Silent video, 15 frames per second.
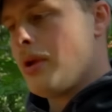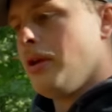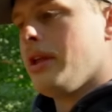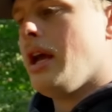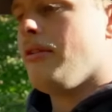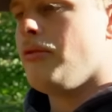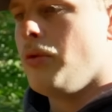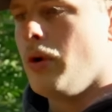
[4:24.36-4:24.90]
we
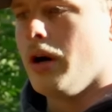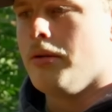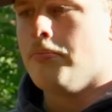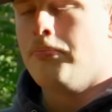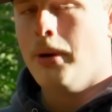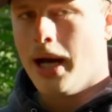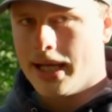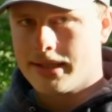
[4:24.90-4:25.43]
only have one.
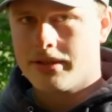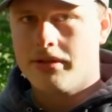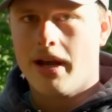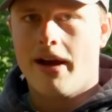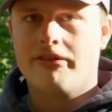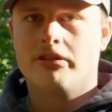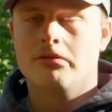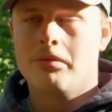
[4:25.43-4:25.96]
But you
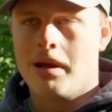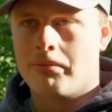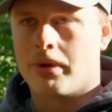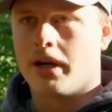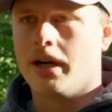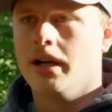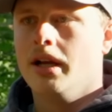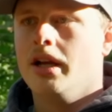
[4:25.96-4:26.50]
have to
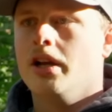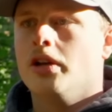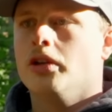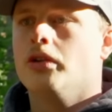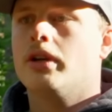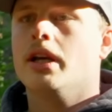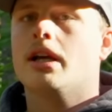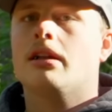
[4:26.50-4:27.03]
remember,
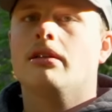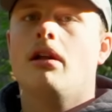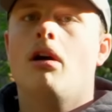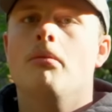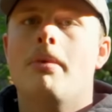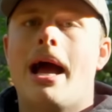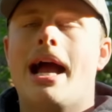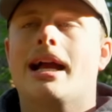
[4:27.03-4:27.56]
you can
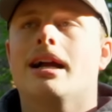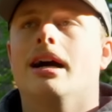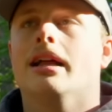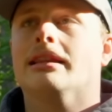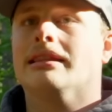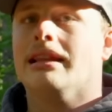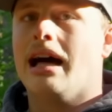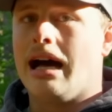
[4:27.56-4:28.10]
claw back
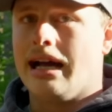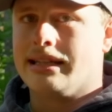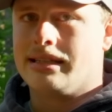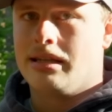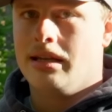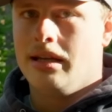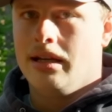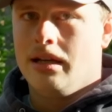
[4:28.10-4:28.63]
a
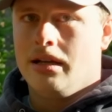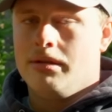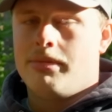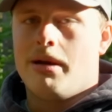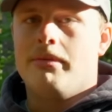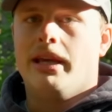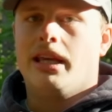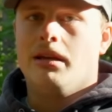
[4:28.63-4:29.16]
lot
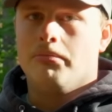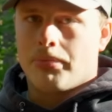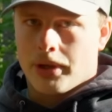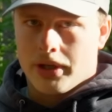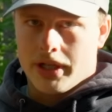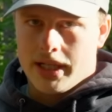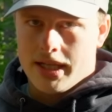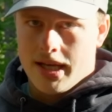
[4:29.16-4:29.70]
by making
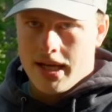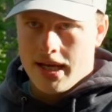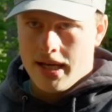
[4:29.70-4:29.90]
birdie.